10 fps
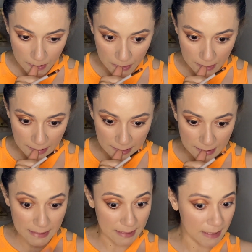Did I?
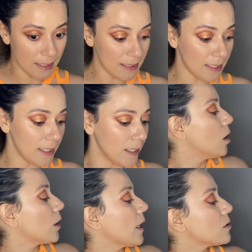I think I did.
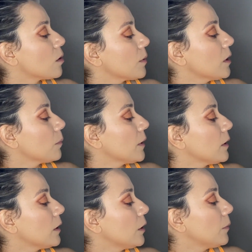Okay, so I'm going to apply
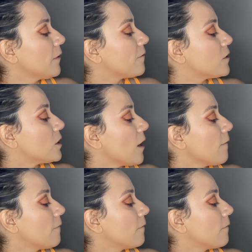a little bit of Tough.